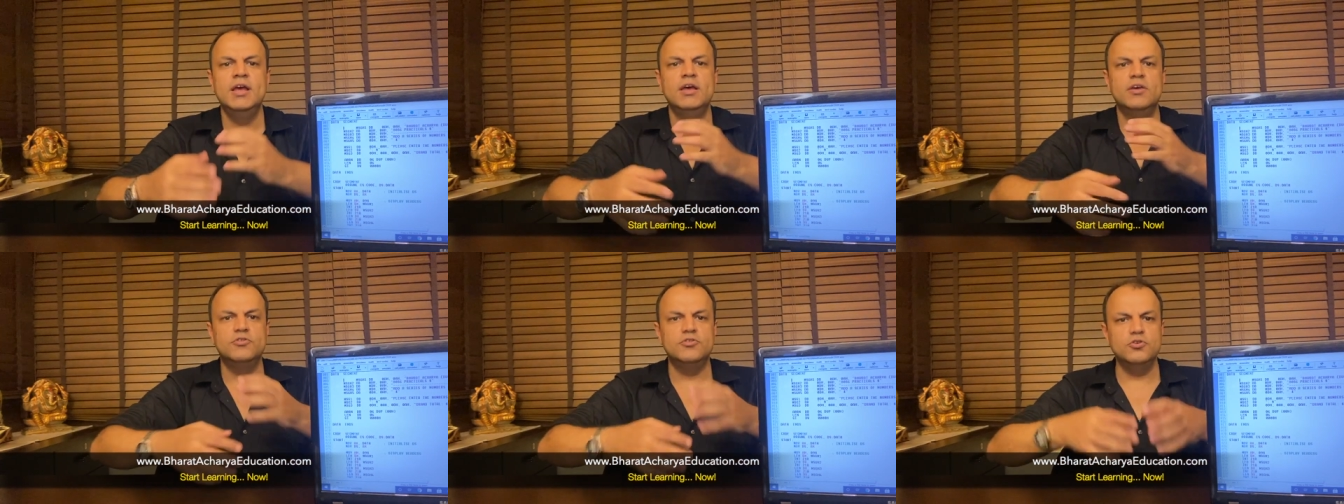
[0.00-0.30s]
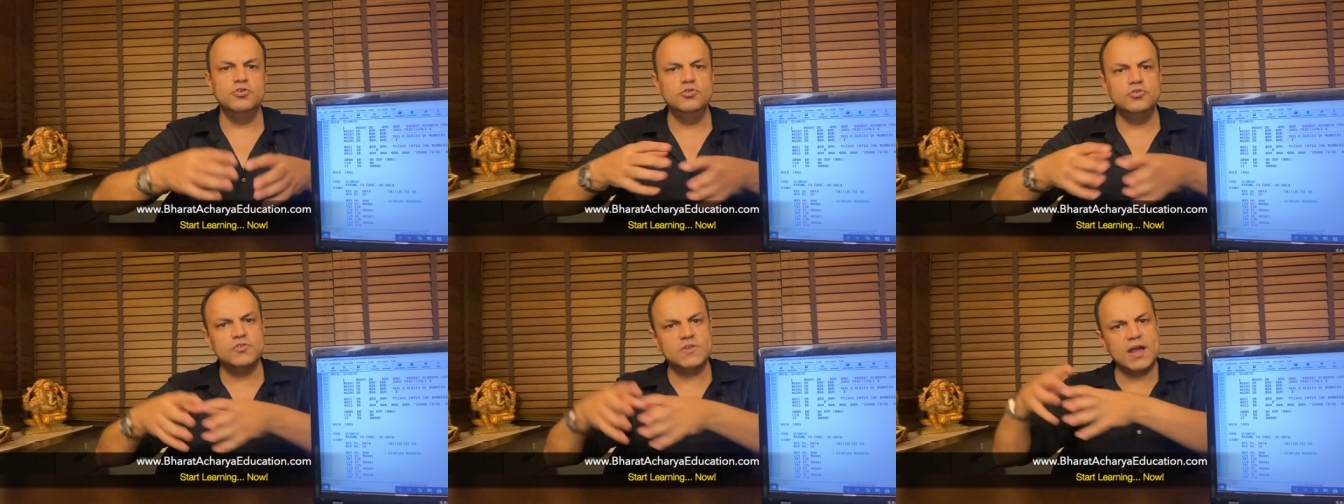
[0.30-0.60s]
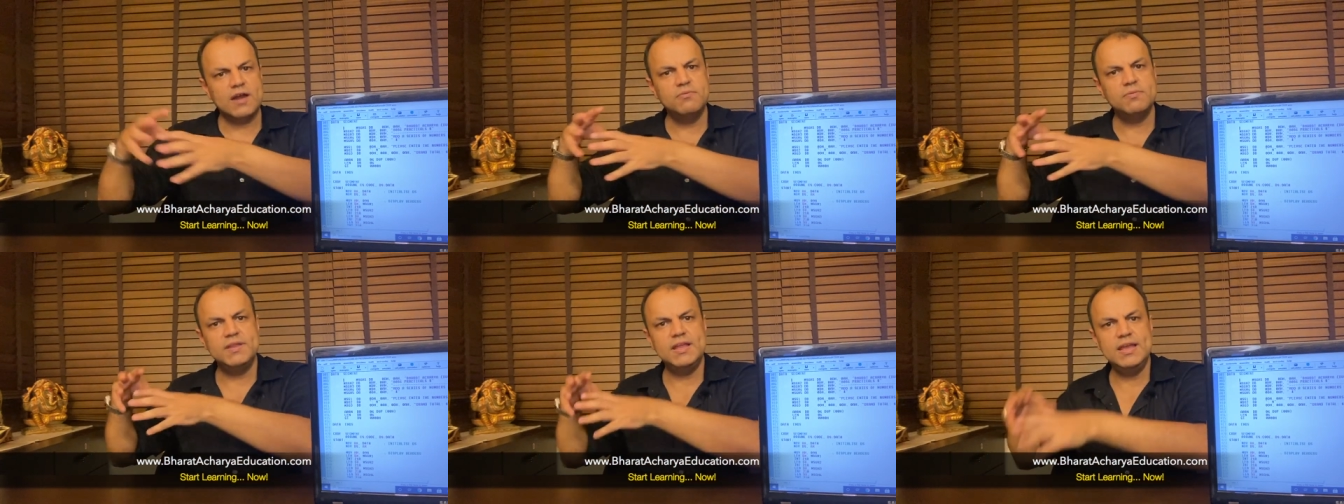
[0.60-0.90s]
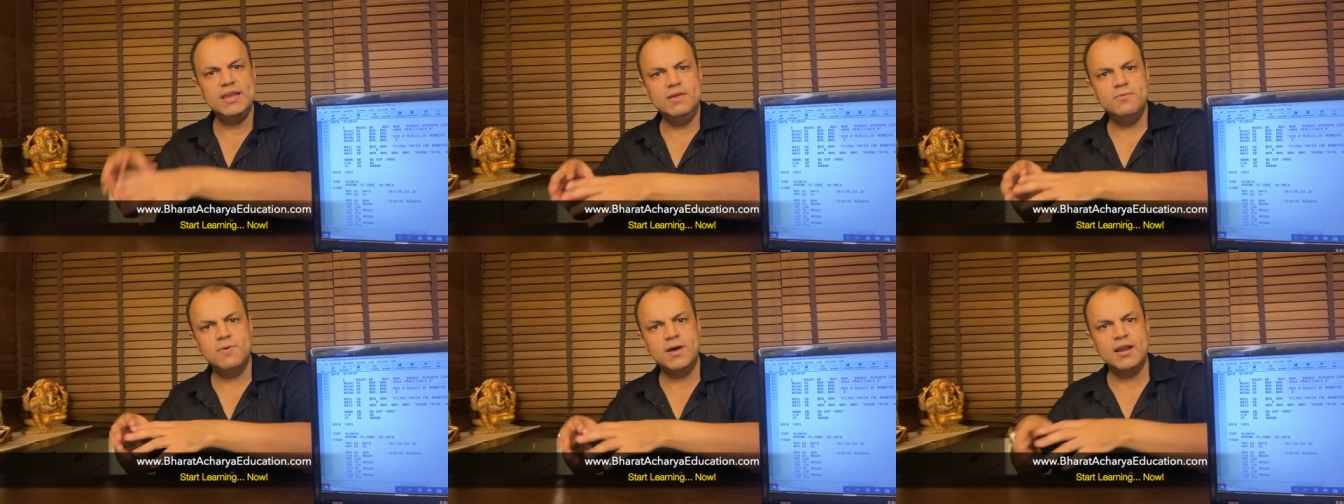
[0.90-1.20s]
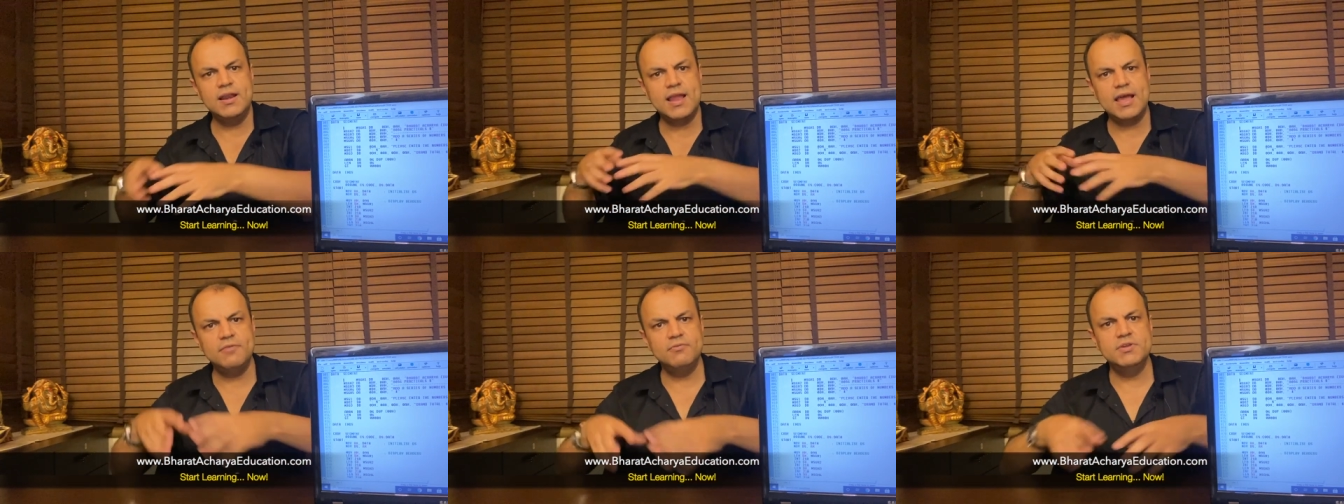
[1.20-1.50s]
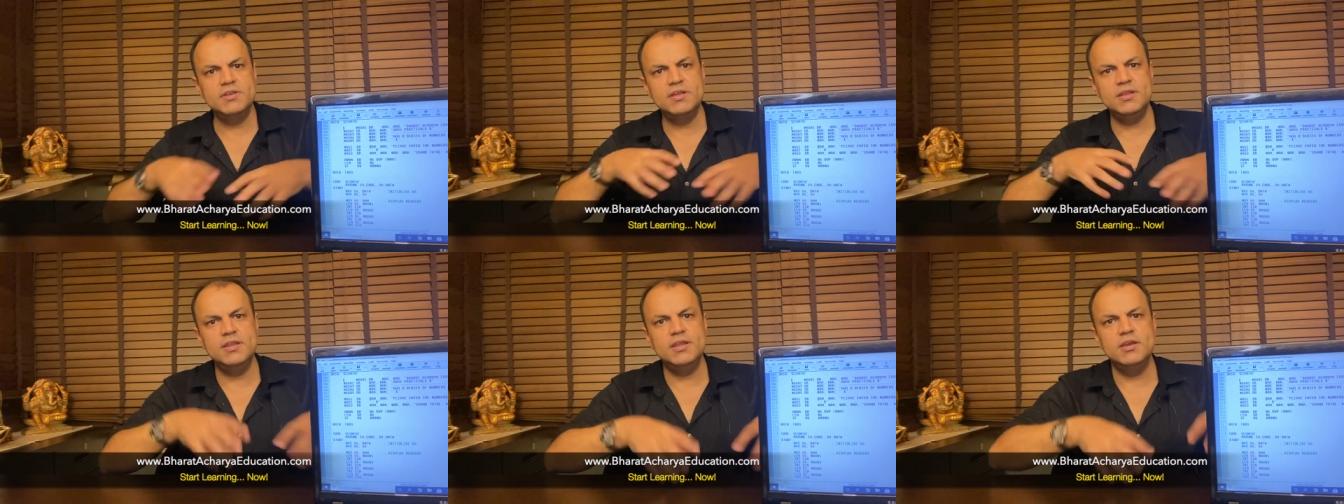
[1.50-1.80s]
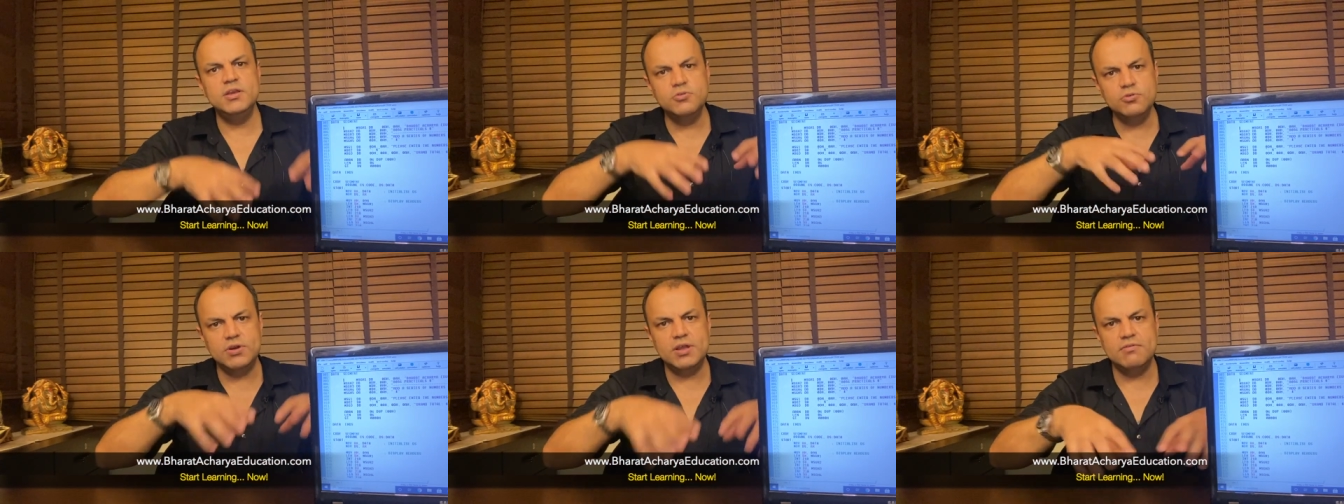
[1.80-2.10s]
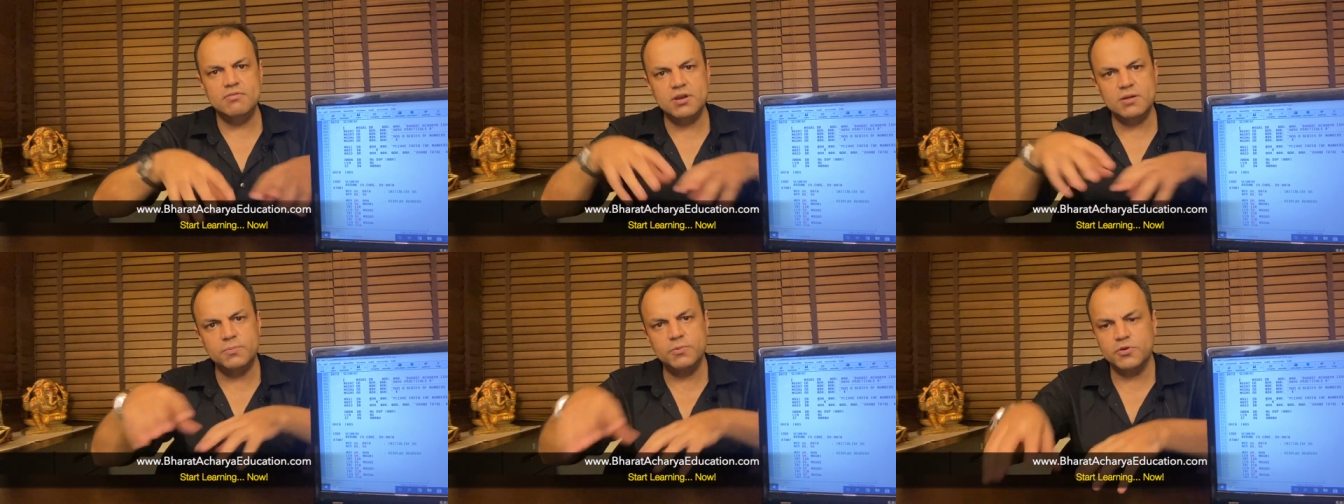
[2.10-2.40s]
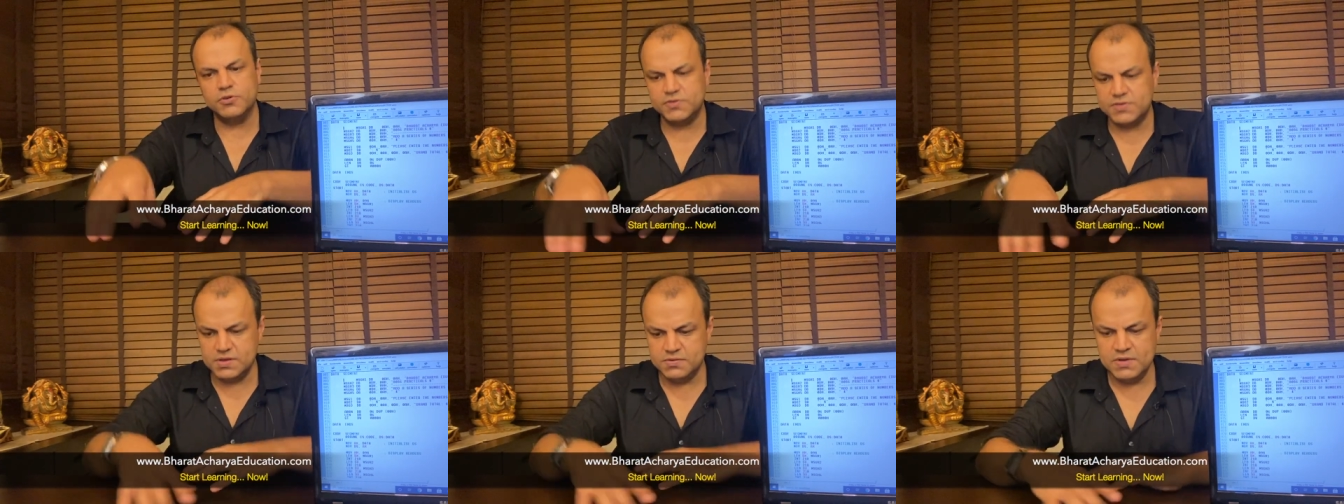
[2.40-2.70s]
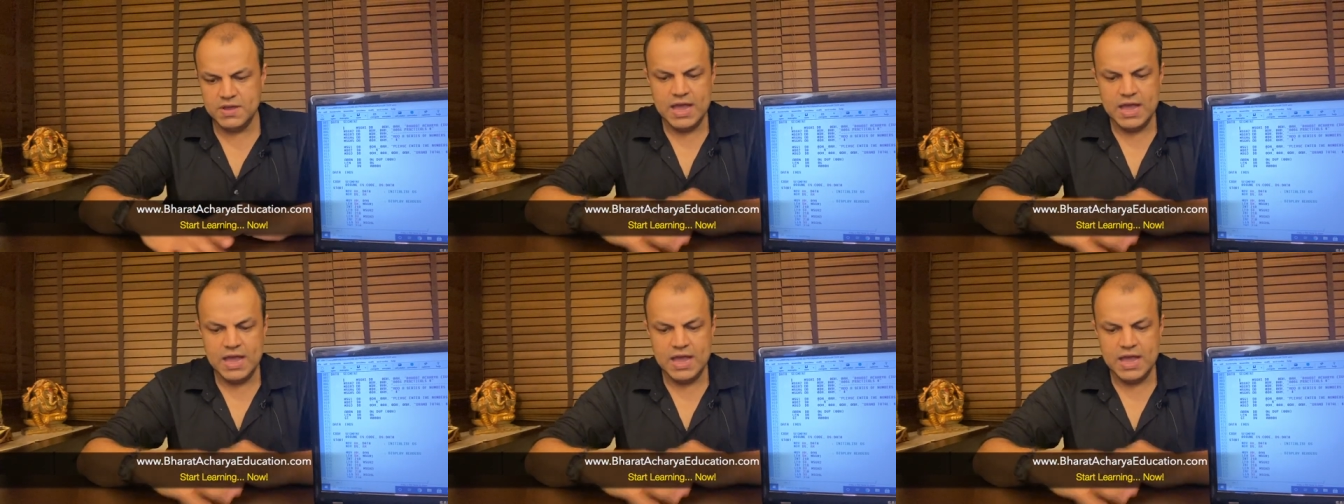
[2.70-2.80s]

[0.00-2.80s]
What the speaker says: So you start with any one language and then you develop yourself.